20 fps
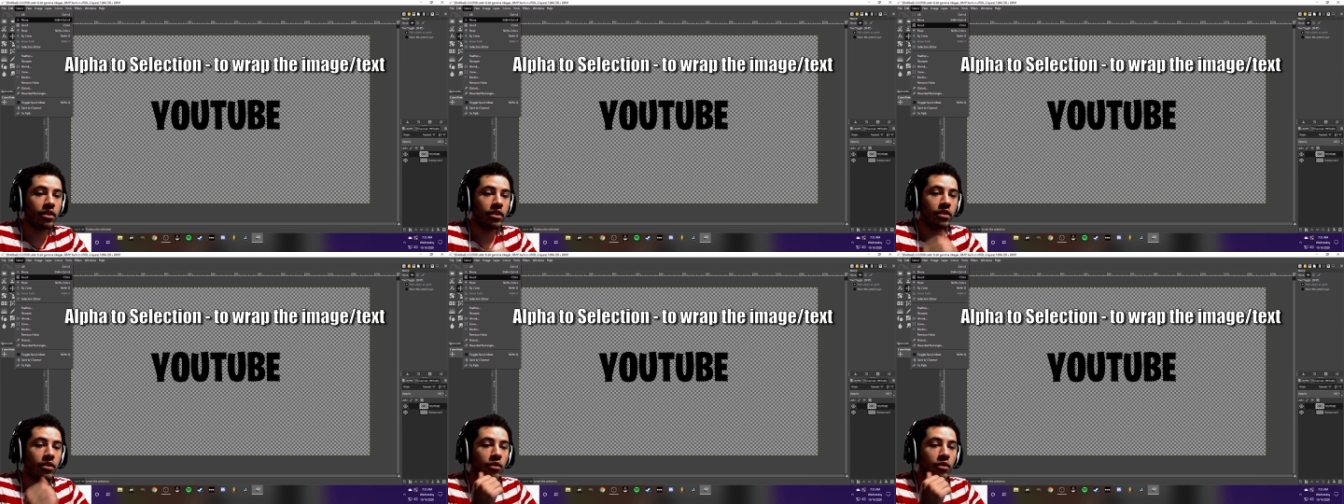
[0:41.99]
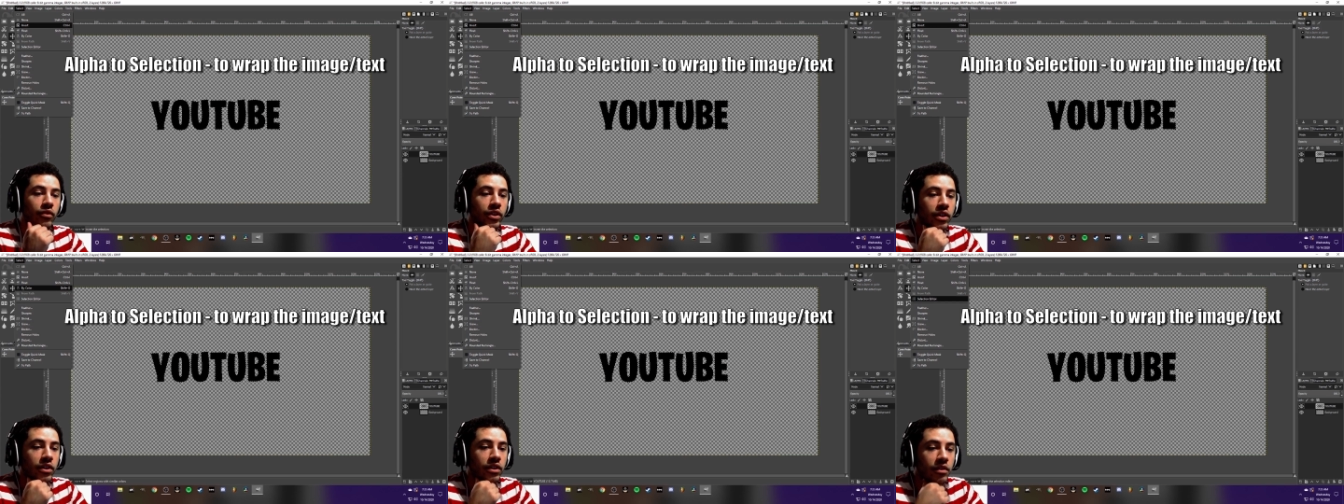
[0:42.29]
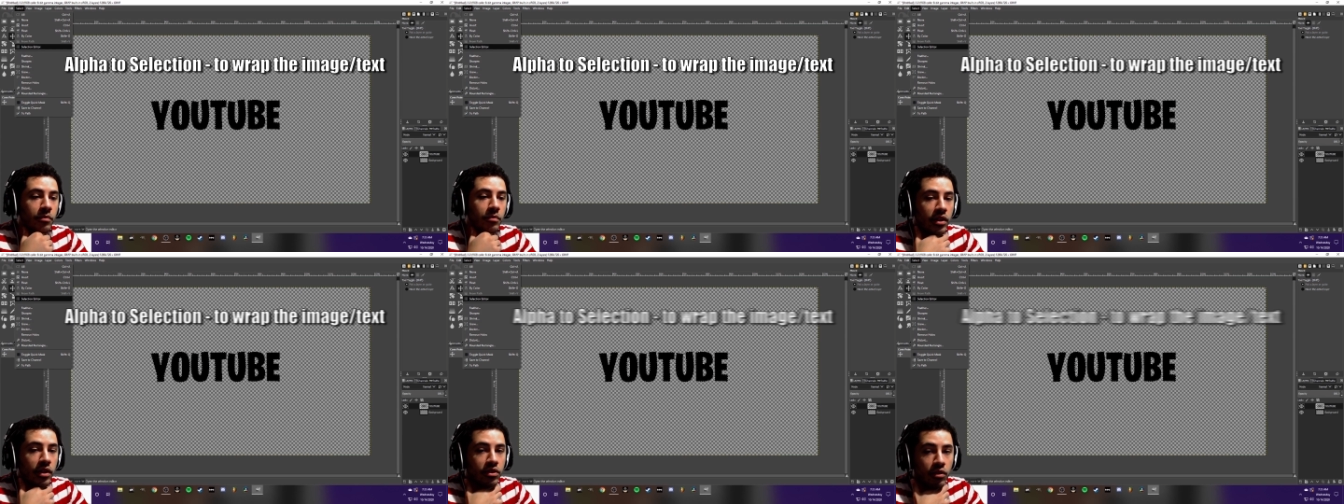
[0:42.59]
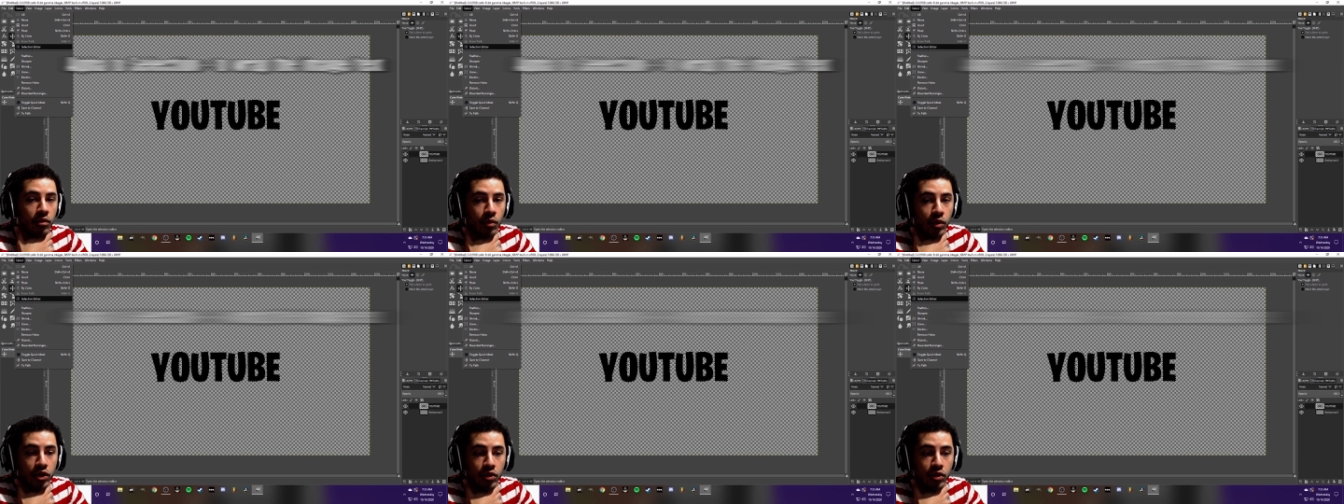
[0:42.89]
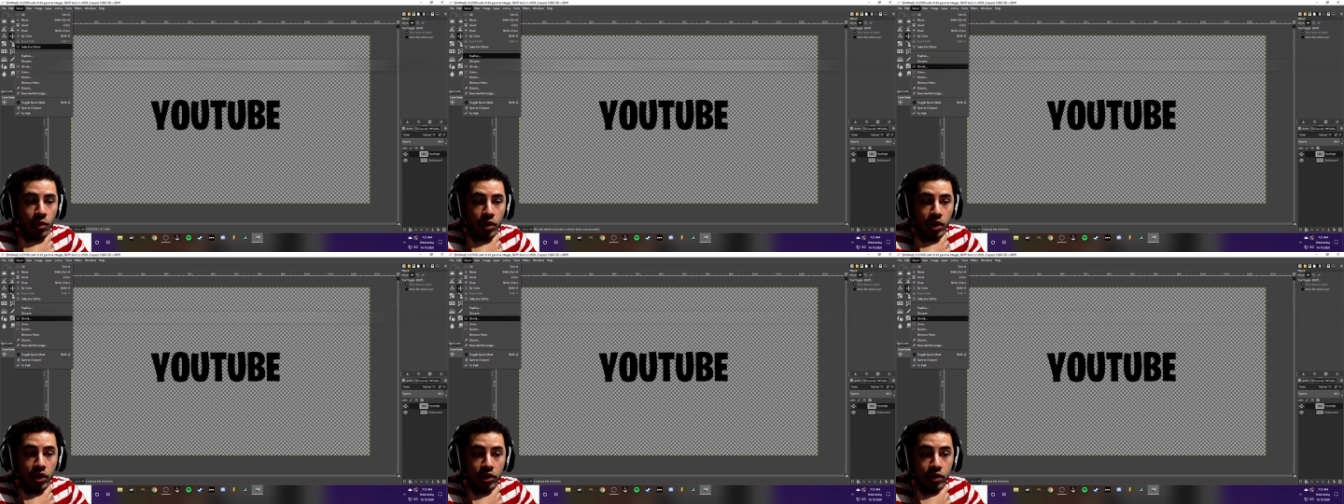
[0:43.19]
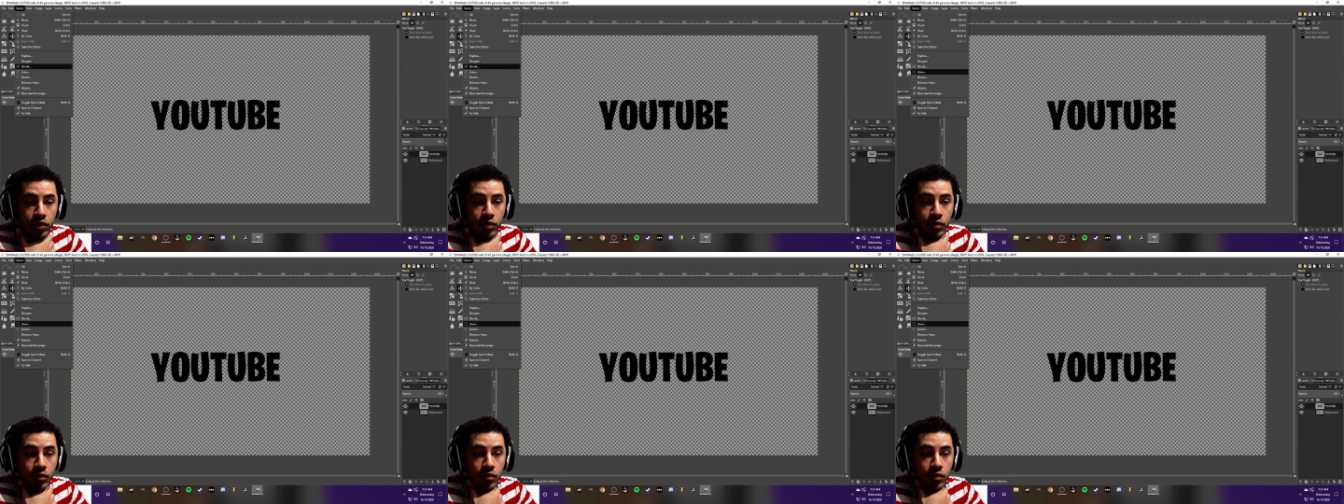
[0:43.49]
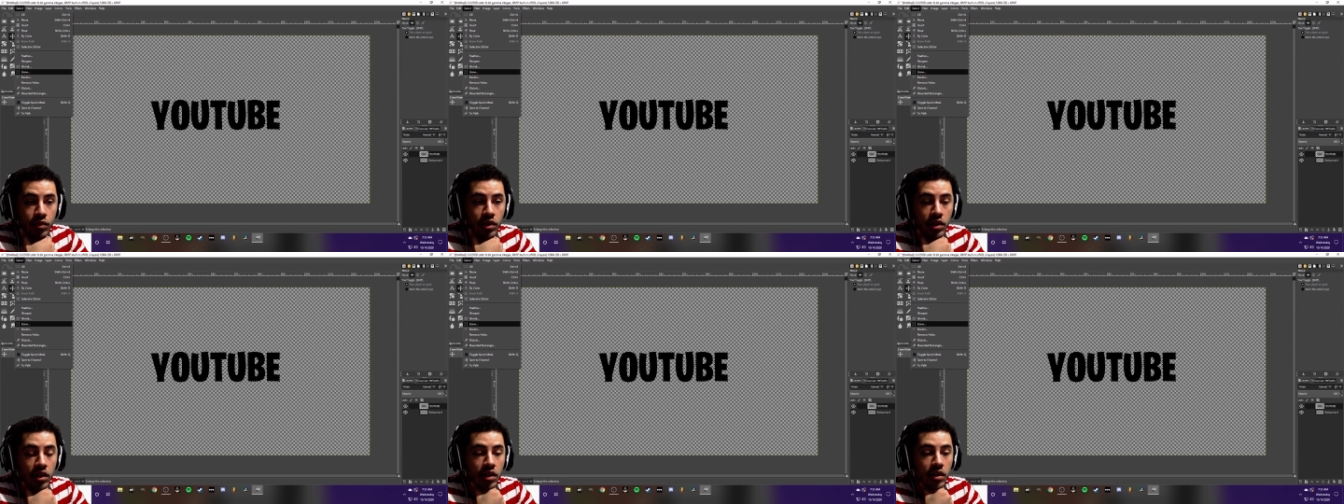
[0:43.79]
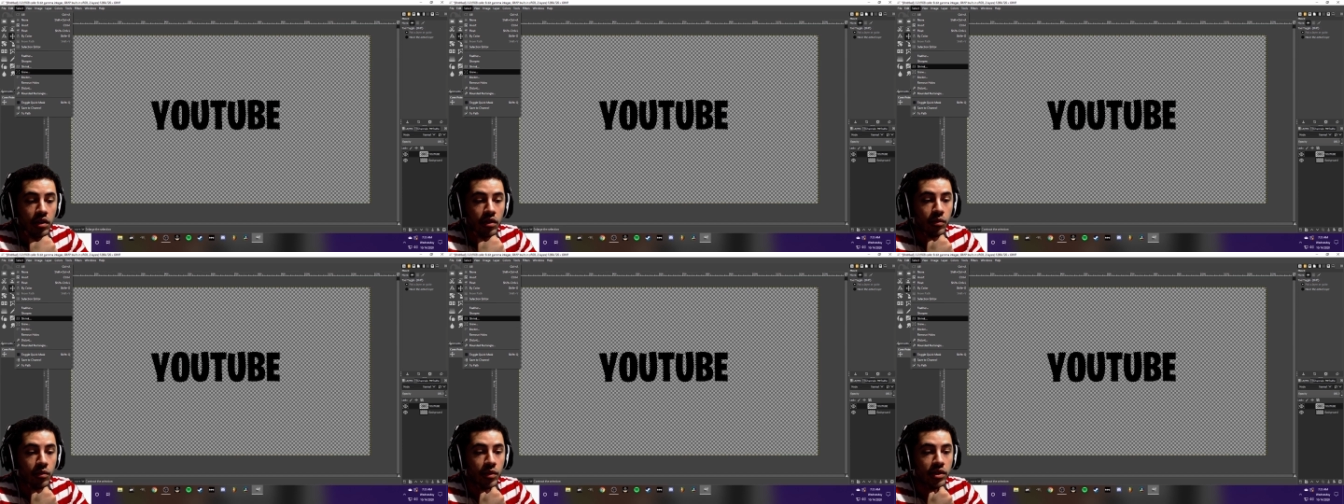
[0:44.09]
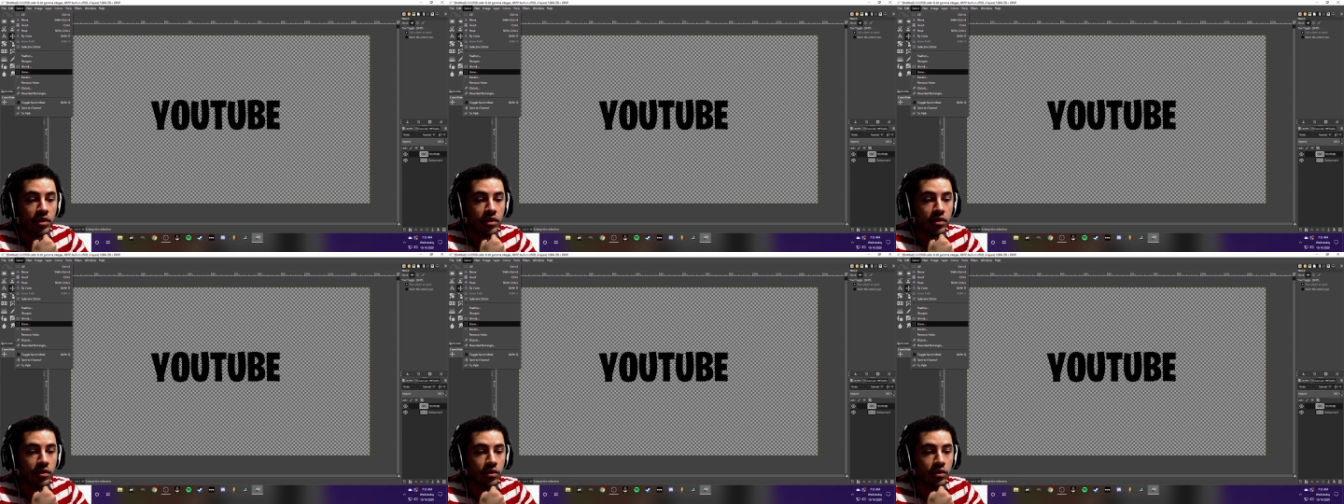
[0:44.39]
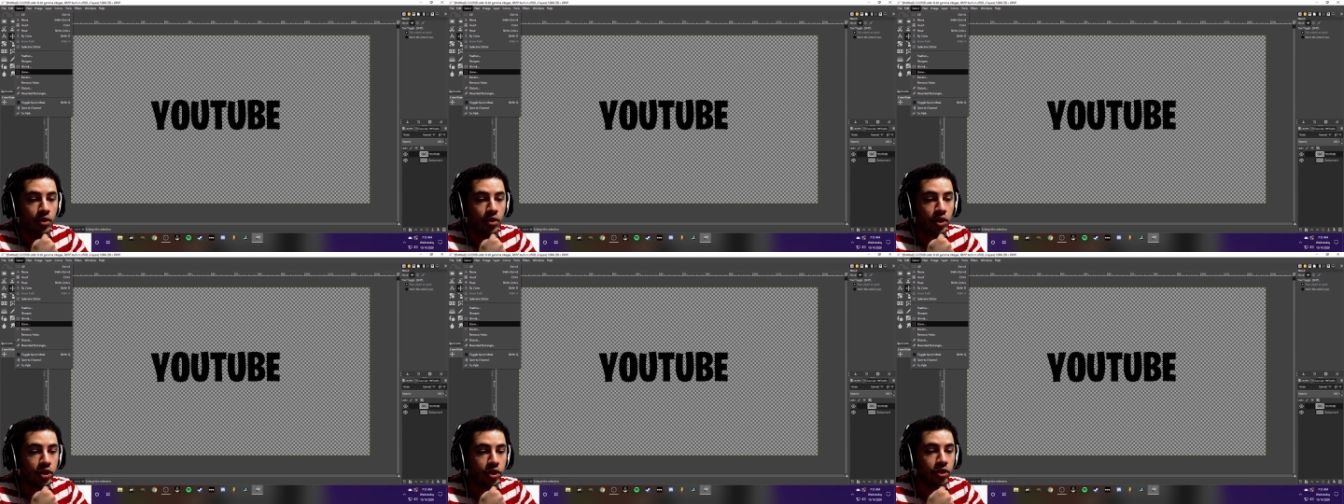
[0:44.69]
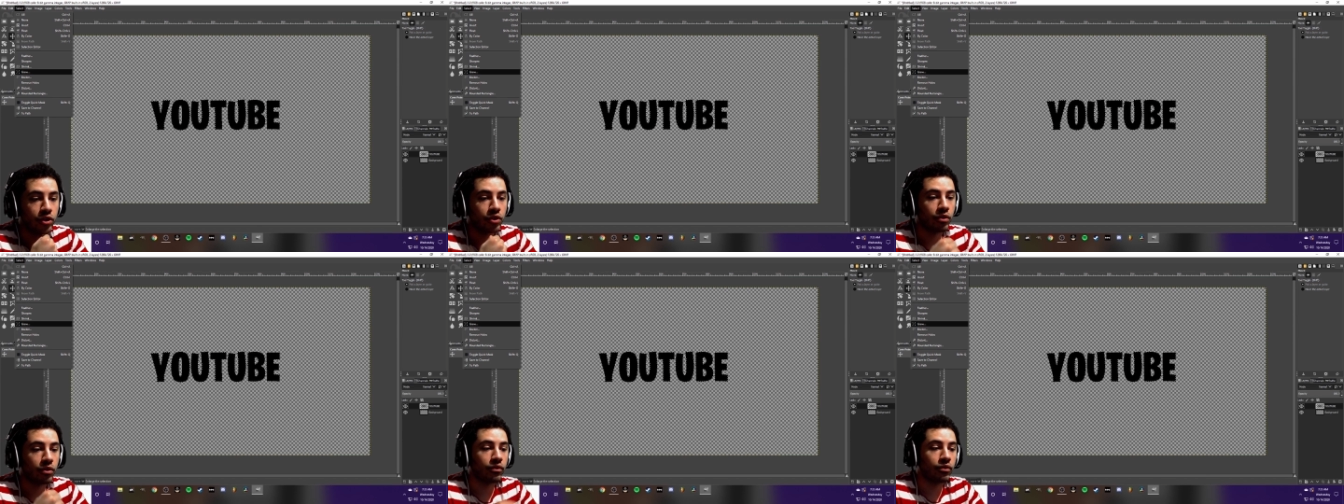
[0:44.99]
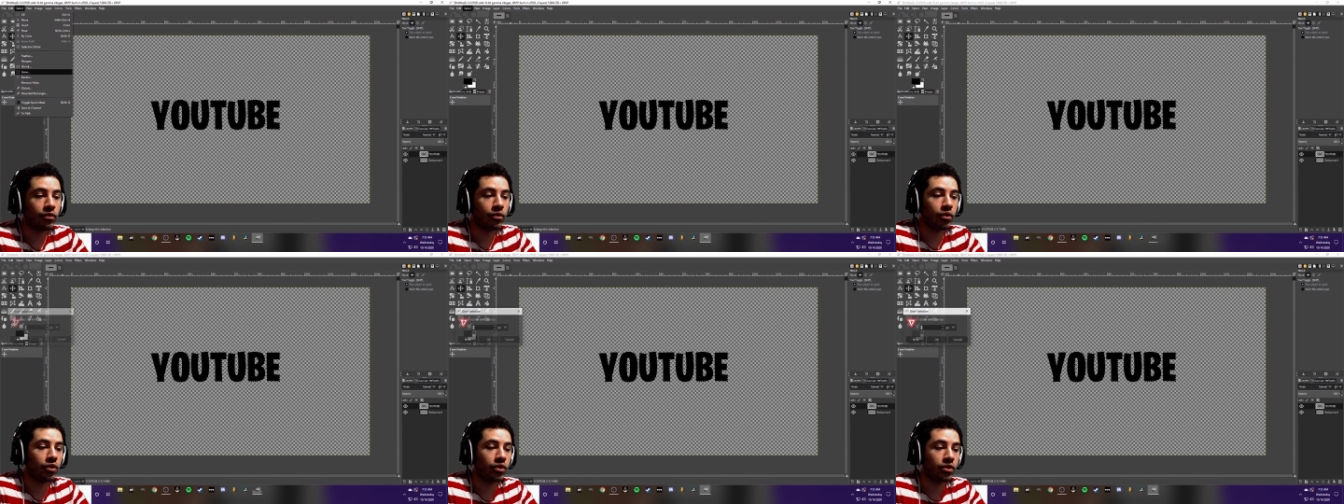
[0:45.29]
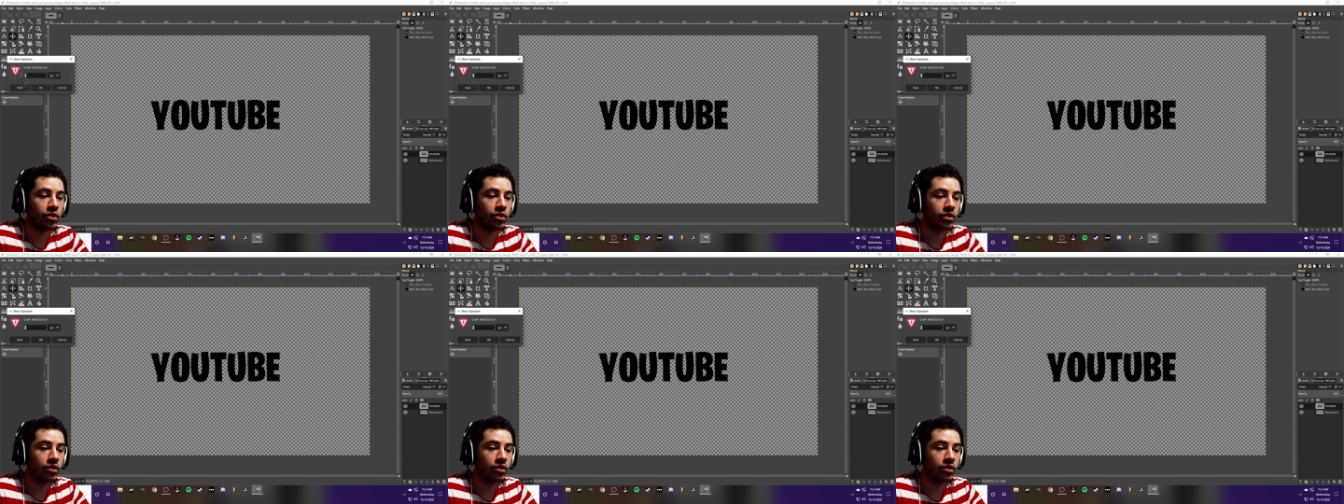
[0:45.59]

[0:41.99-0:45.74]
over here it depends on what you want to do, what look you're going for.